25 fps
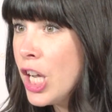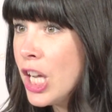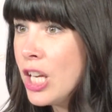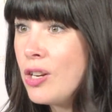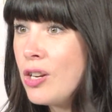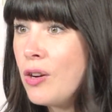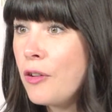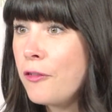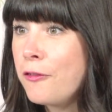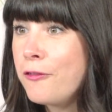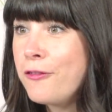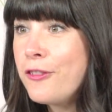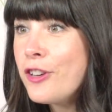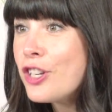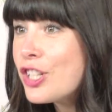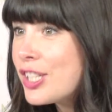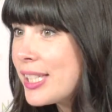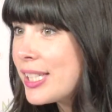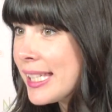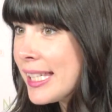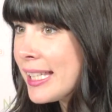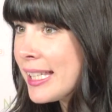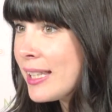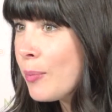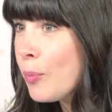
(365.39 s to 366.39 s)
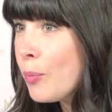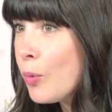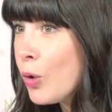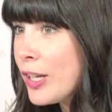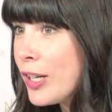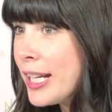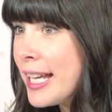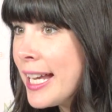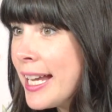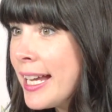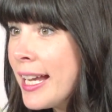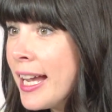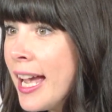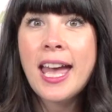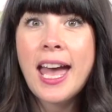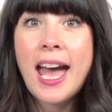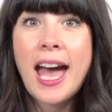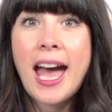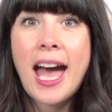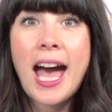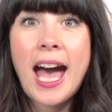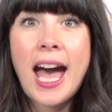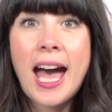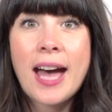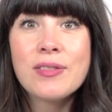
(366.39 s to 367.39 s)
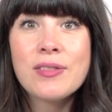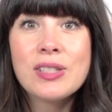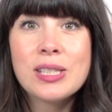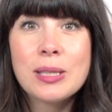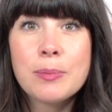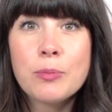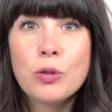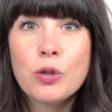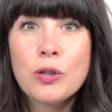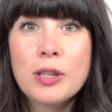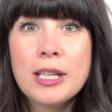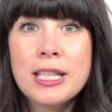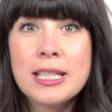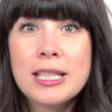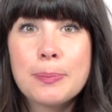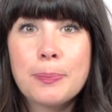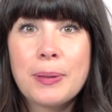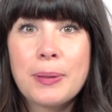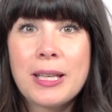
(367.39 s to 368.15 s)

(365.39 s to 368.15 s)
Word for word: You know, first thing in the morning, have some greens,